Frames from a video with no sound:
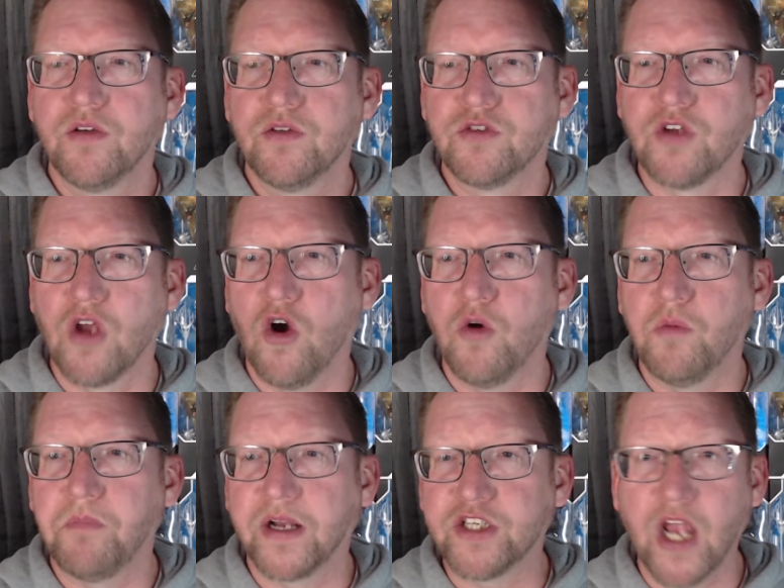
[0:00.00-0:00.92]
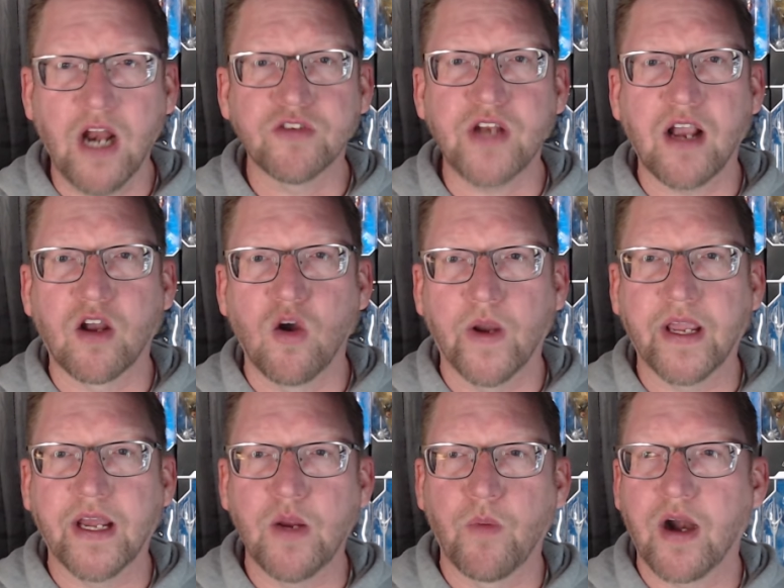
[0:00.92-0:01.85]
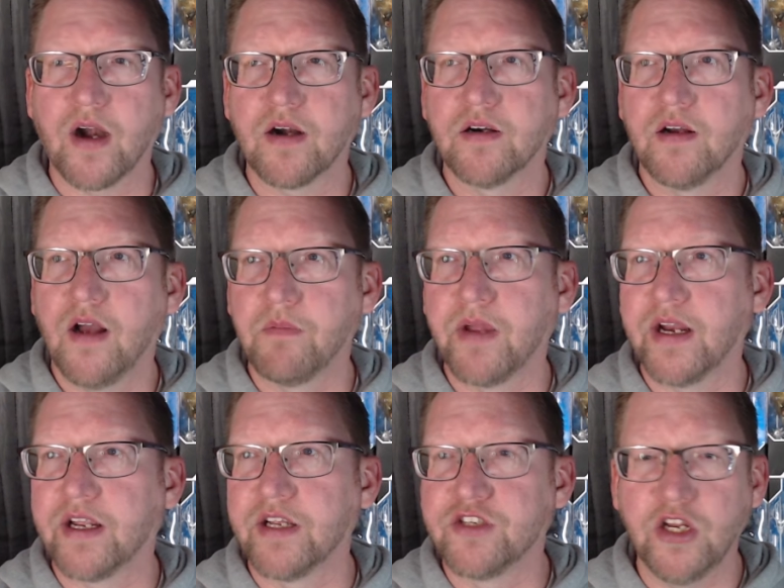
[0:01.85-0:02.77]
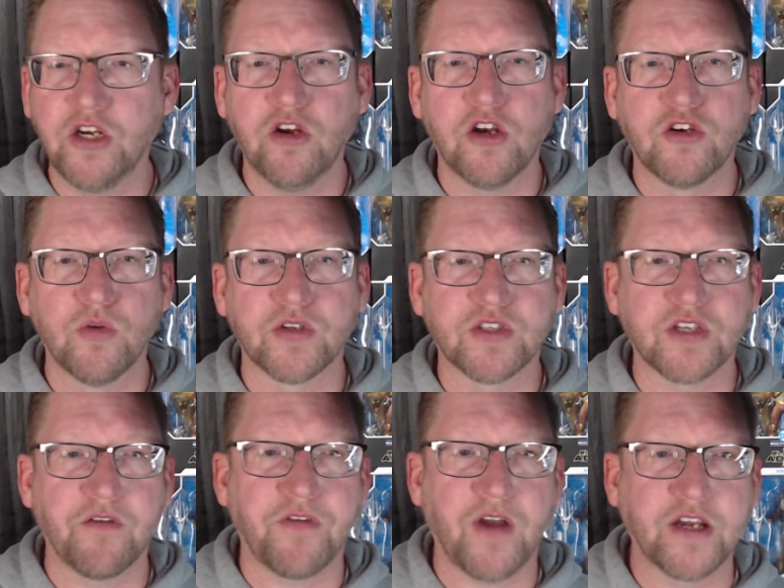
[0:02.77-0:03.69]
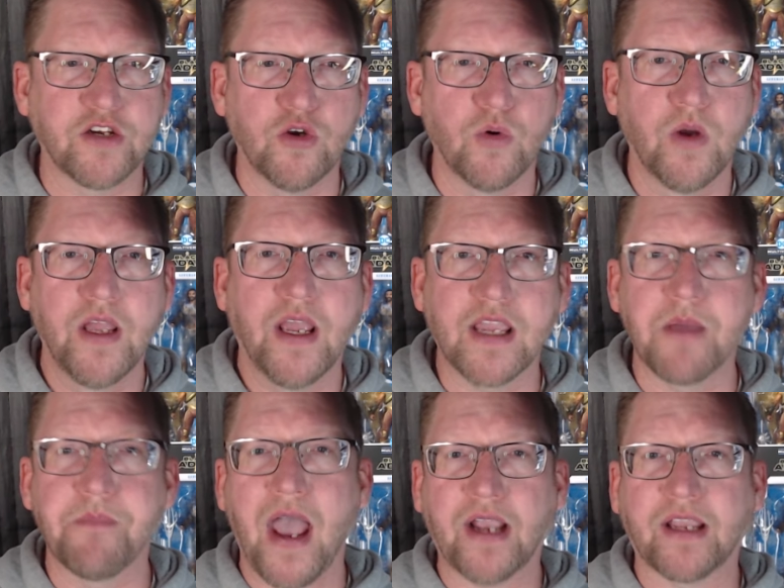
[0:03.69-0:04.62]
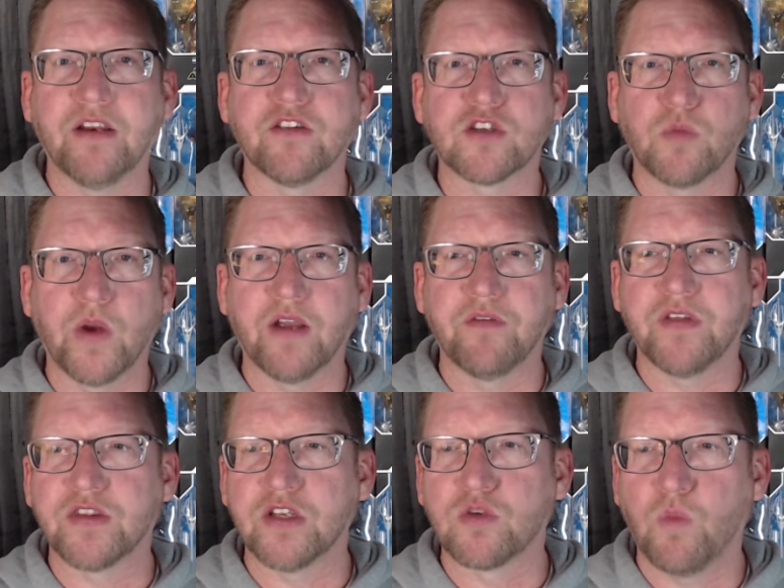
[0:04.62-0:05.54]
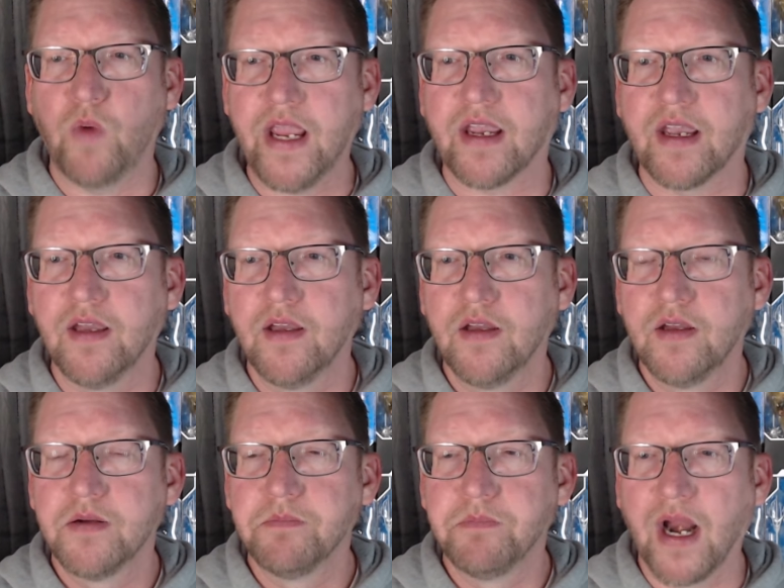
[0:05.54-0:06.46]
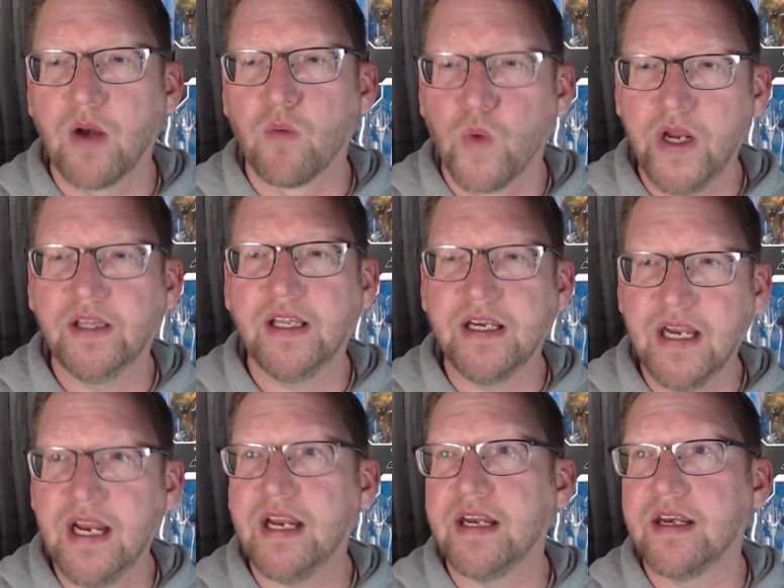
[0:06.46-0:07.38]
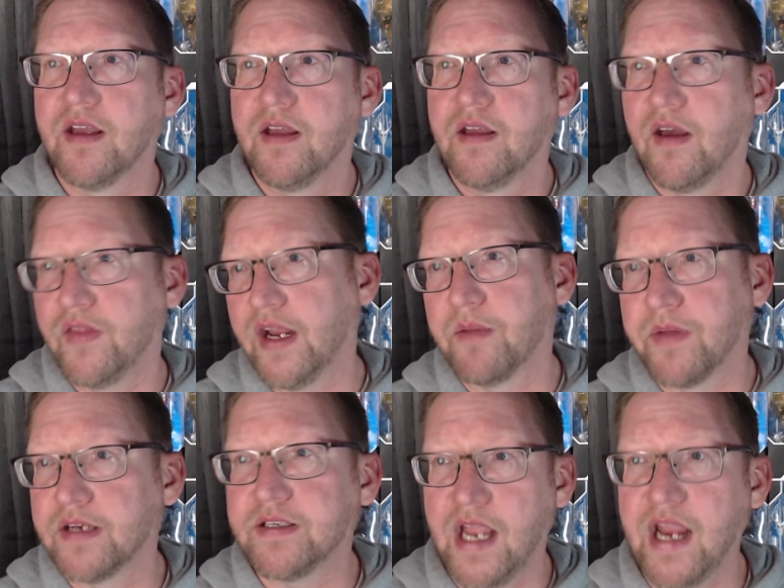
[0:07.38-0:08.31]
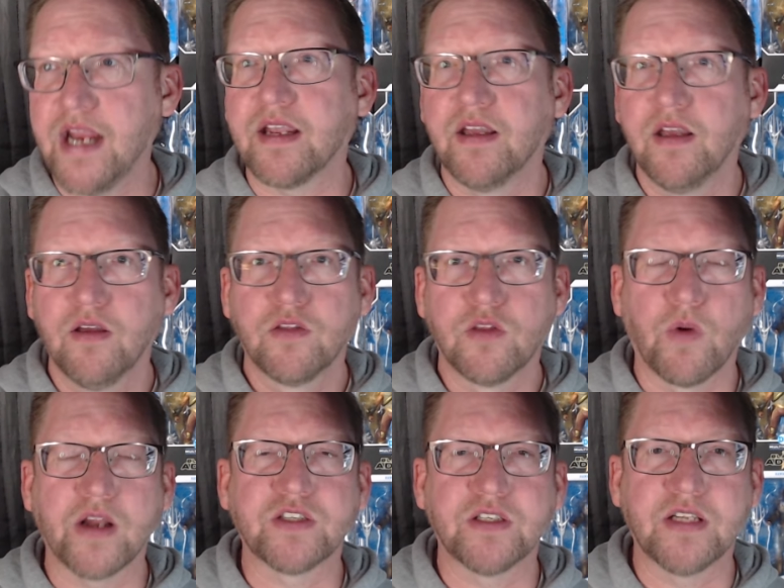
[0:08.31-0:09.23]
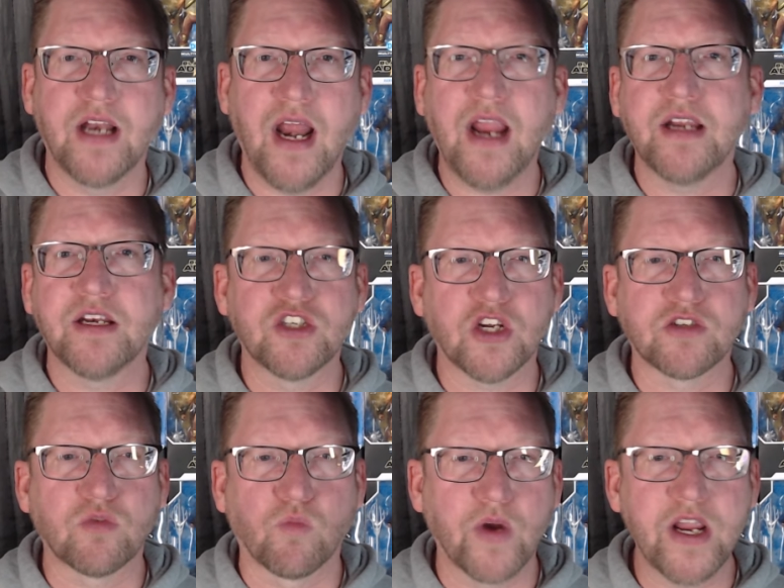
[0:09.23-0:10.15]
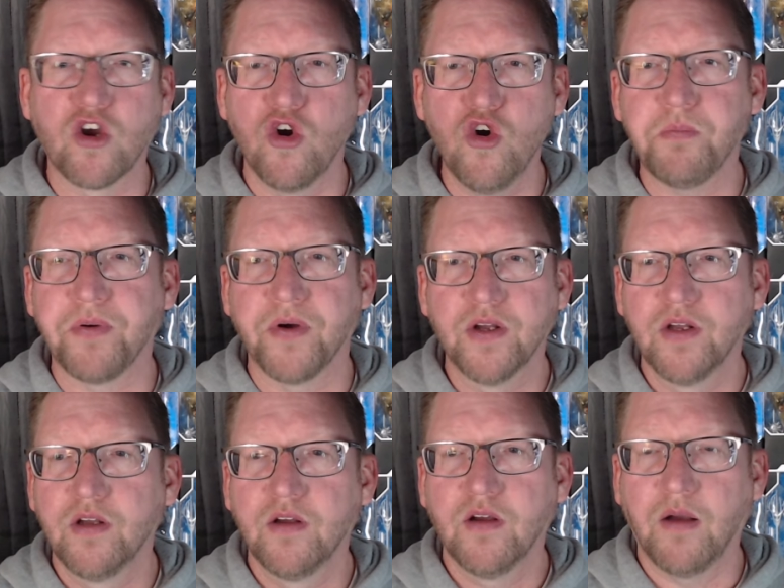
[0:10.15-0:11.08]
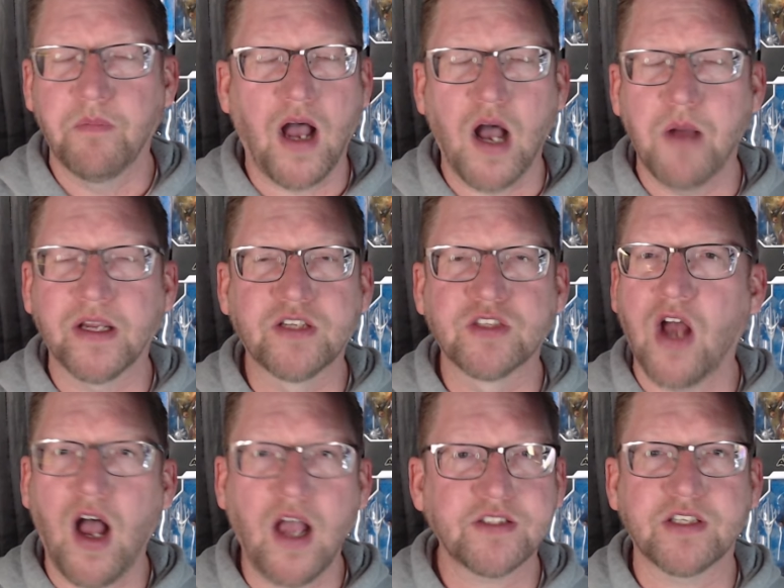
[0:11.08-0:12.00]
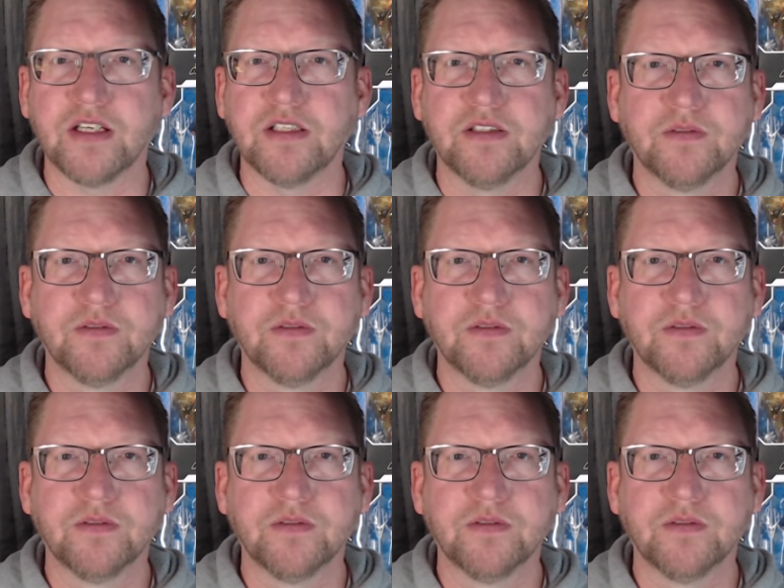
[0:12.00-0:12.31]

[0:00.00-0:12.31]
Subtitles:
So my channel's not going anywhere. I'm going to continue to do the stuff I do and get back into the swing of it this week. But I think I'm going to take the rest of today to just recoup. I'm exhausted.